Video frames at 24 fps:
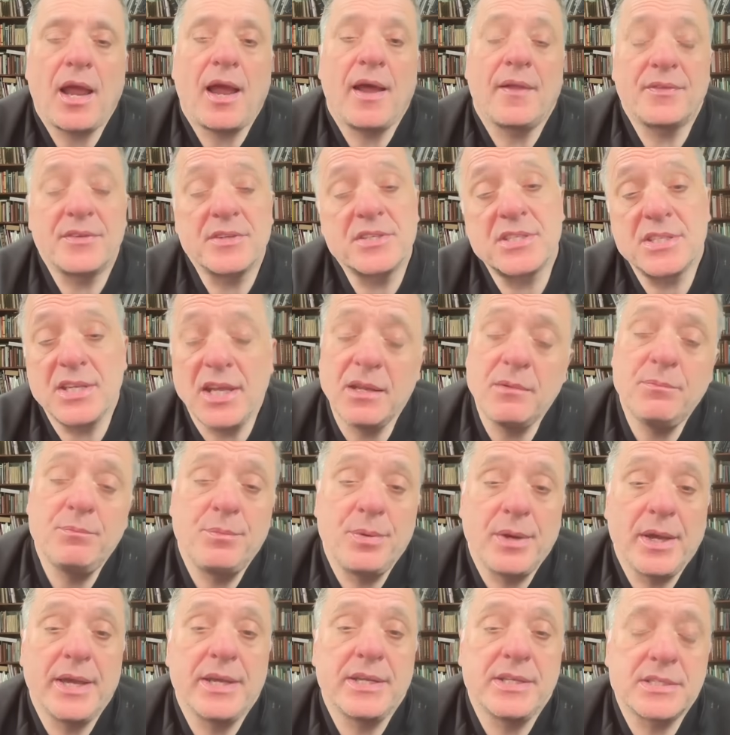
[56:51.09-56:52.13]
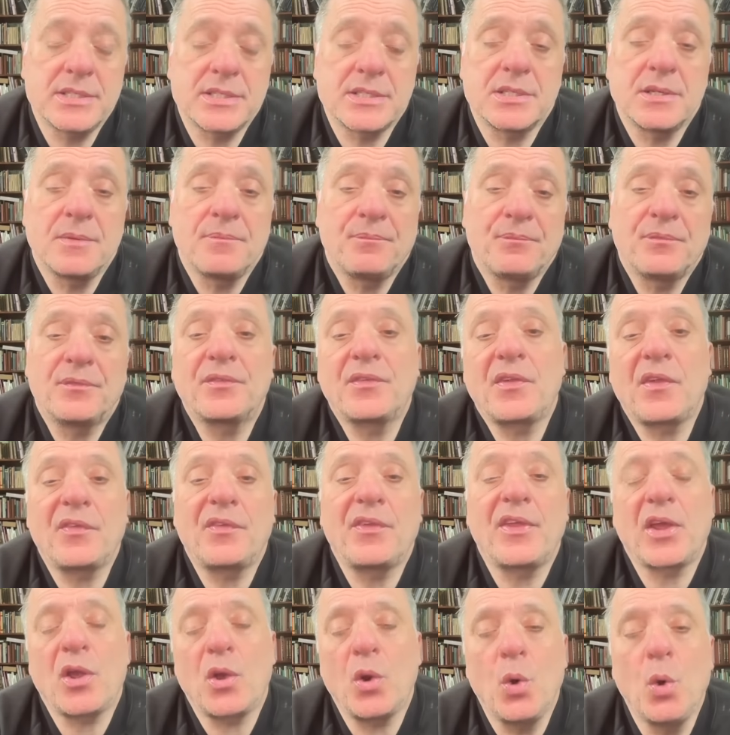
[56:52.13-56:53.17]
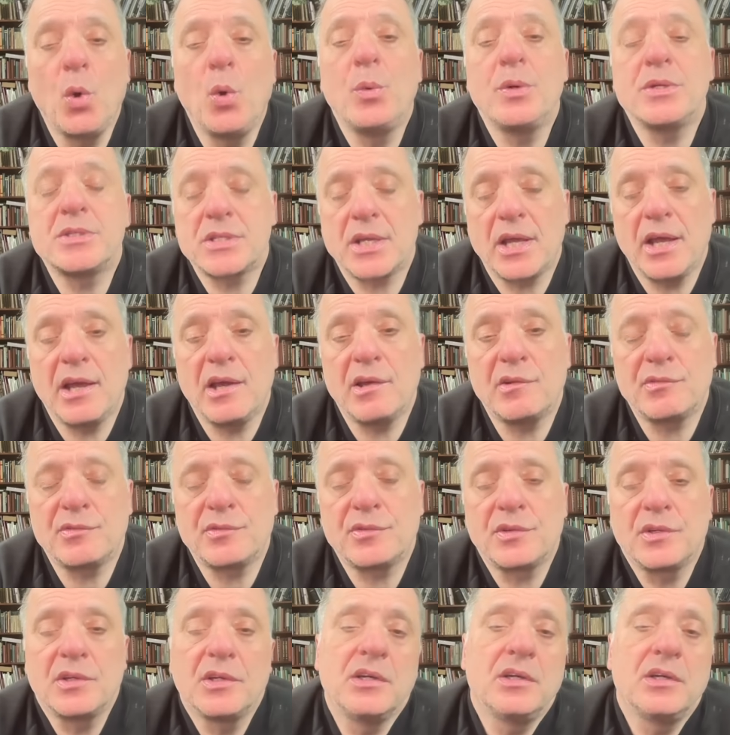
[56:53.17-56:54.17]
at the same pace that they always have,